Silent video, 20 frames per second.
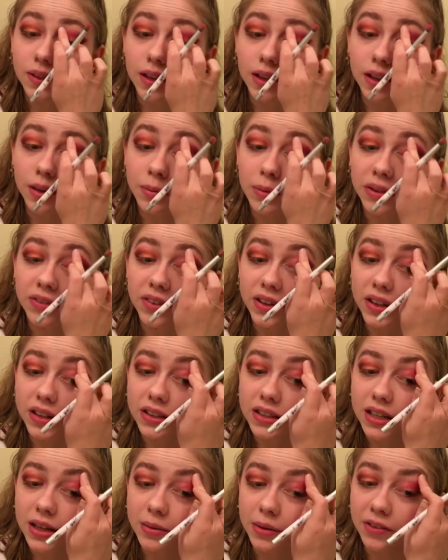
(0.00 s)
And I'm even going to
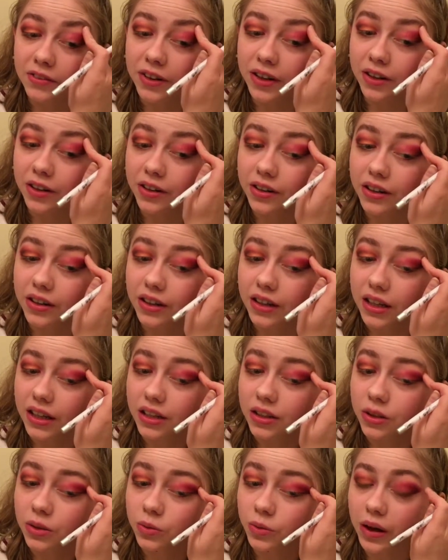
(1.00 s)
take my finger and like
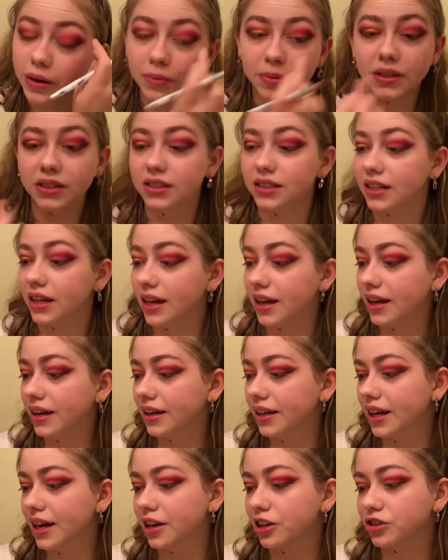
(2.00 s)
swipe it to get
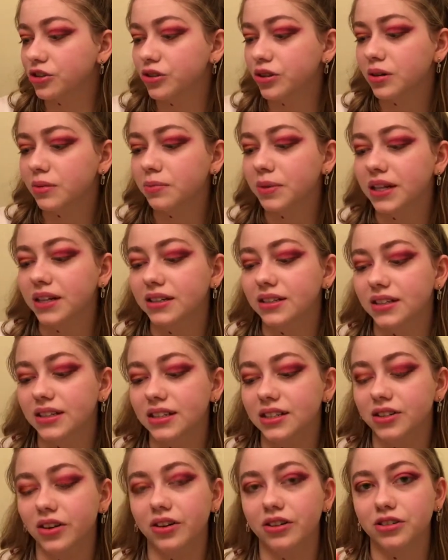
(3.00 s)
any extra, because
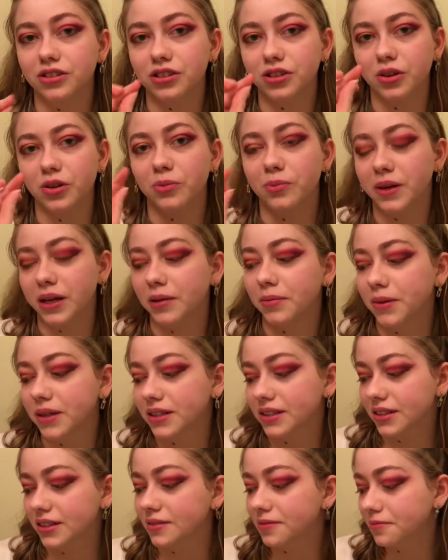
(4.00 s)
these are so
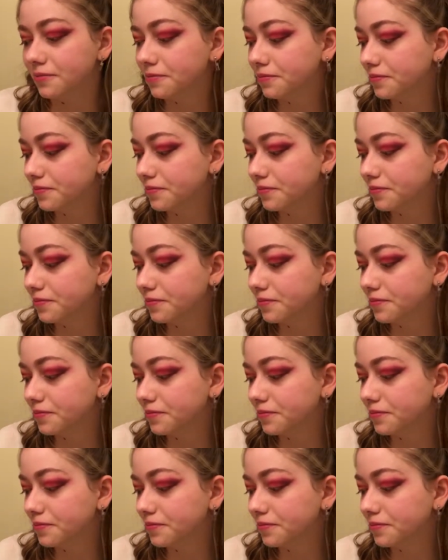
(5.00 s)
pigmented.